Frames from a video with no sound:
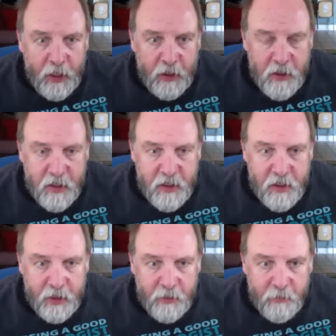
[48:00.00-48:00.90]
to just,
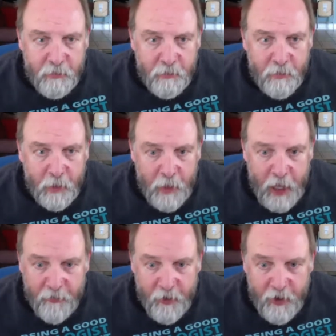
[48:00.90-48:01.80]
on
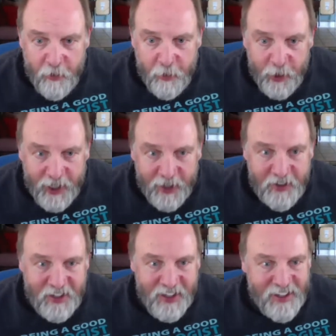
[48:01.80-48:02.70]
behalf of everyone
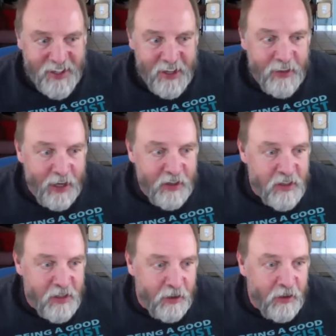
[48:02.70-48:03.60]
else, say thanks
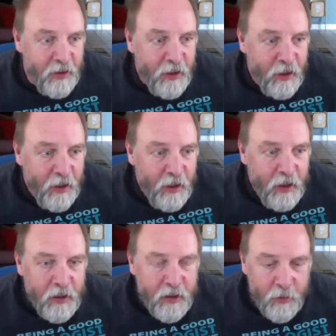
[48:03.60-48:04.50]
to
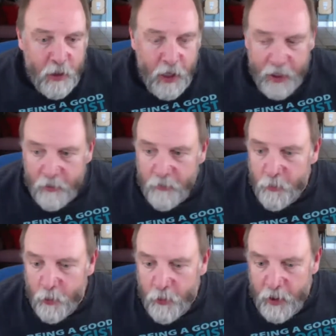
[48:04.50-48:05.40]
Kyle
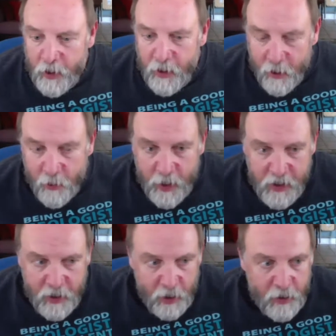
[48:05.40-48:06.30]
for a great
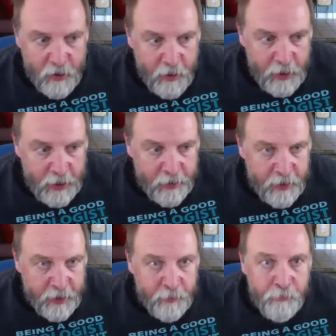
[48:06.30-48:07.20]
talk, and
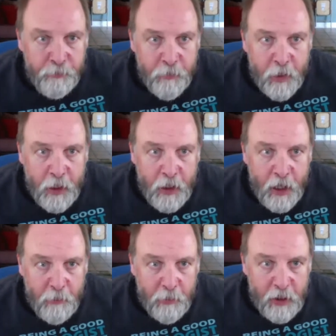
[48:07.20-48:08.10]
I
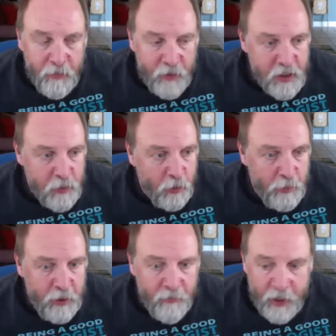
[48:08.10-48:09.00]
believe this will
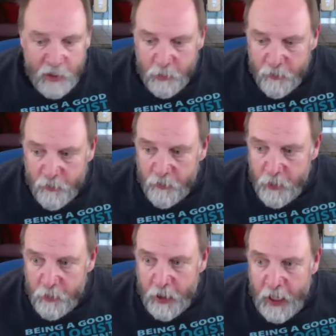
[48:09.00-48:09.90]
be available for
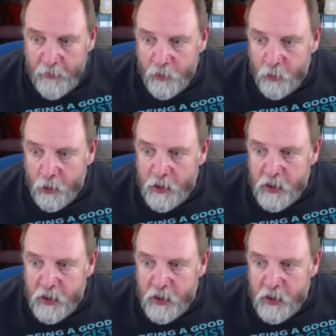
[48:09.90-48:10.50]
viewing afterwards,